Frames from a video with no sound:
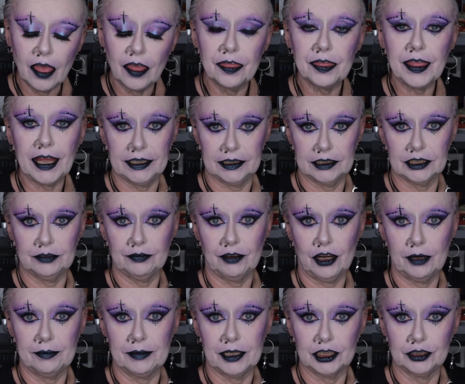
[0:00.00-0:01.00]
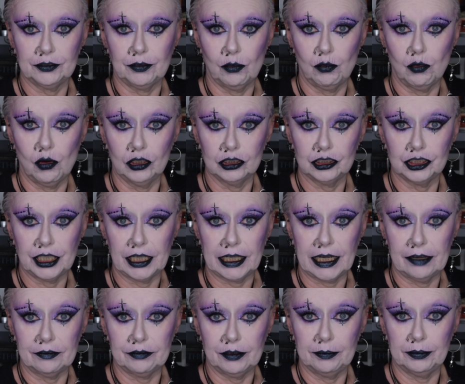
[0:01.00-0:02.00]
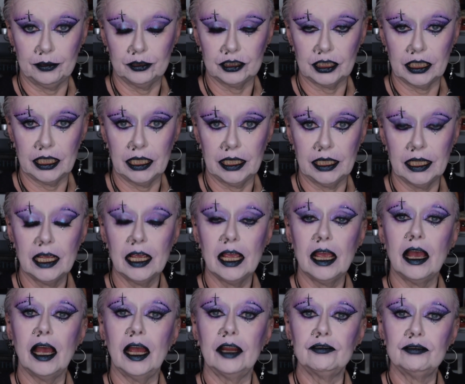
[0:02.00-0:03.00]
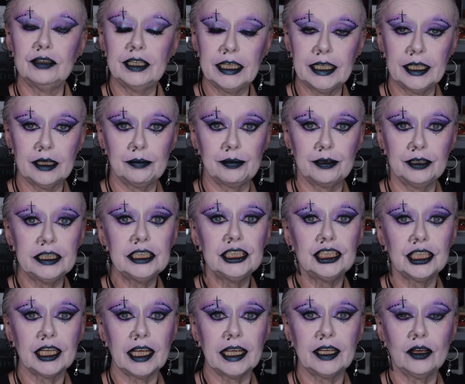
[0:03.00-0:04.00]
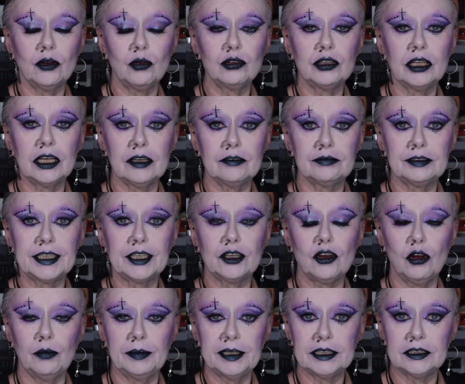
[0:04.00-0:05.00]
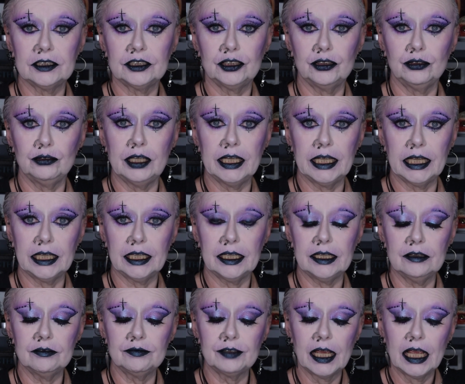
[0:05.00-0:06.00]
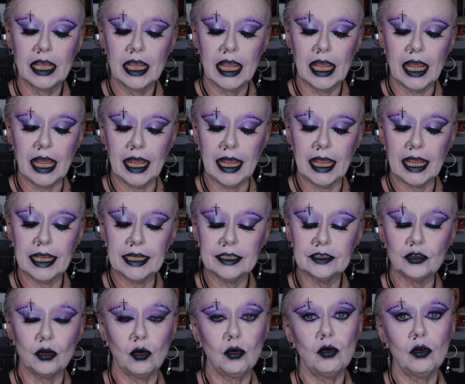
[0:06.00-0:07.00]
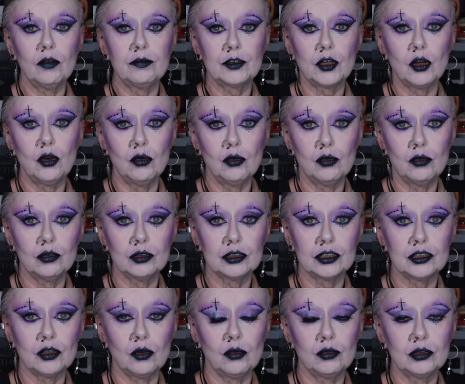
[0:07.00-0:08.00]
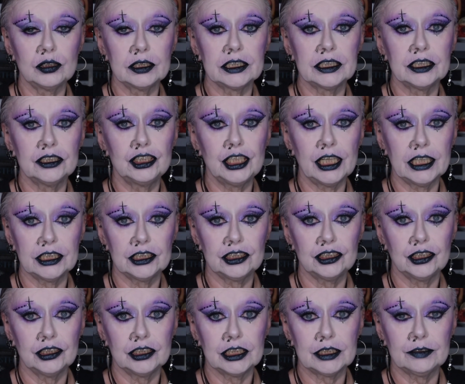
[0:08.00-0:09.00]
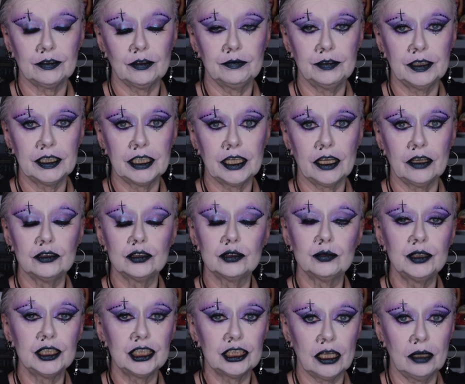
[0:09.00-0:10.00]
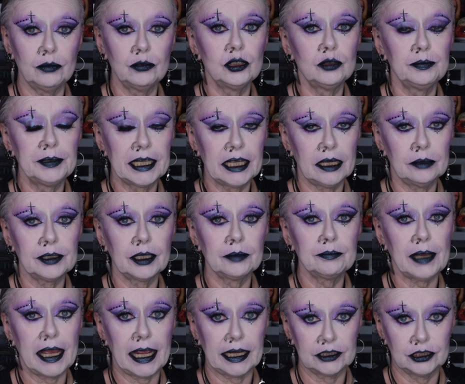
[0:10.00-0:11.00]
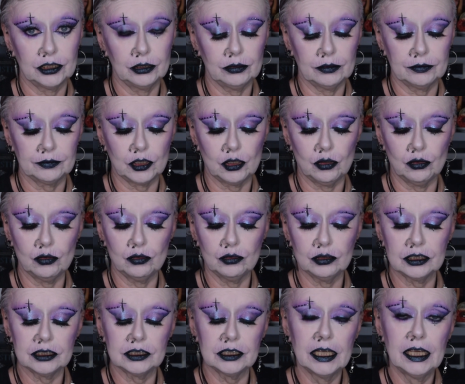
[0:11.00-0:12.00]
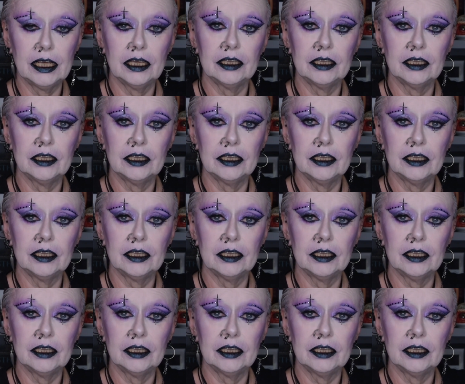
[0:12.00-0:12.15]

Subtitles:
Thanks very much for watching, everybody. I really appreciate all the lovely comments you leave, and of course all the suggestions for videos, which I will be coming back to, of course.